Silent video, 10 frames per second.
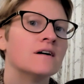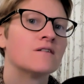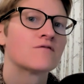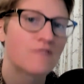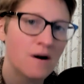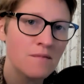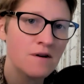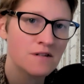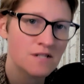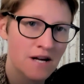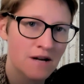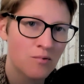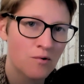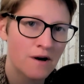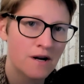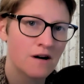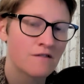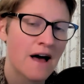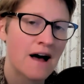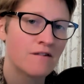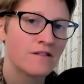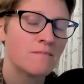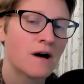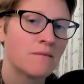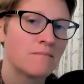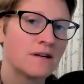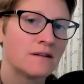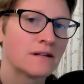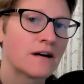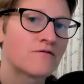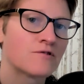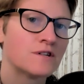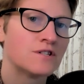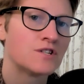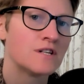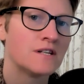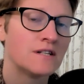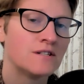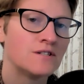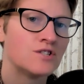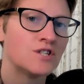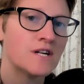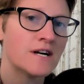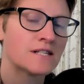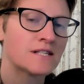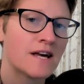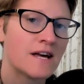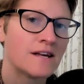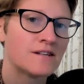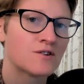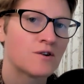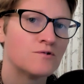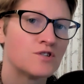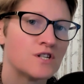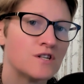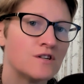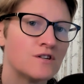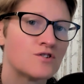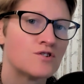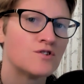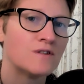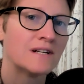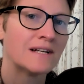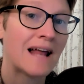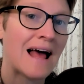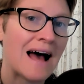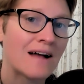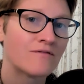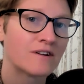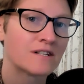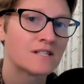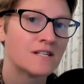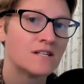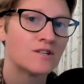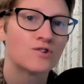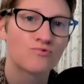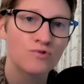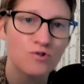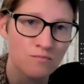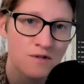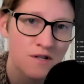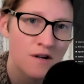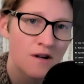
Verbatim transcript: from the standpoint of how they might be leveraged in GSA SOGI student advocacy groups.